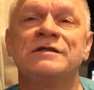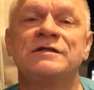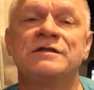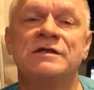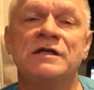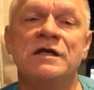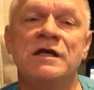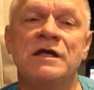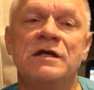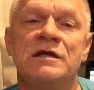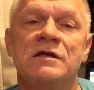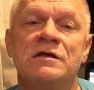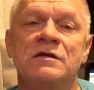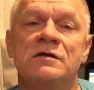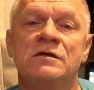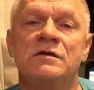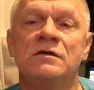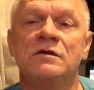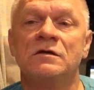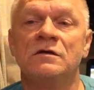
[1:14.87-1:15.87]
see
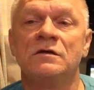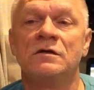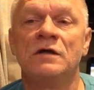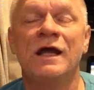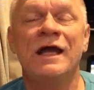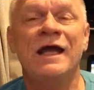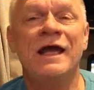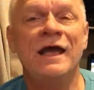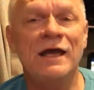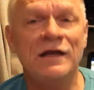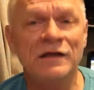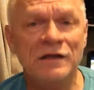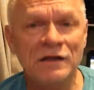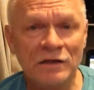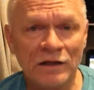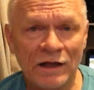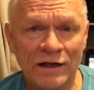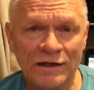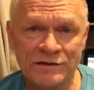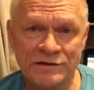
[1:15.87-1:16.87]
any
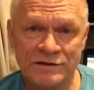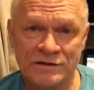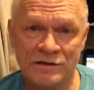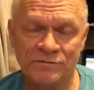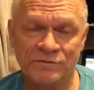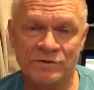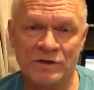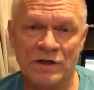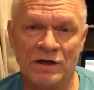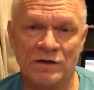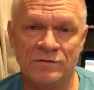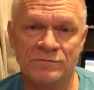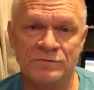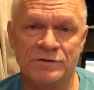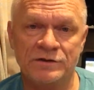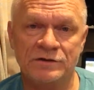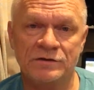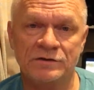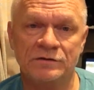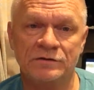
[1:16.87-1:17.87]
light
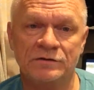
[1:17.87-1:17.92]
sometimes.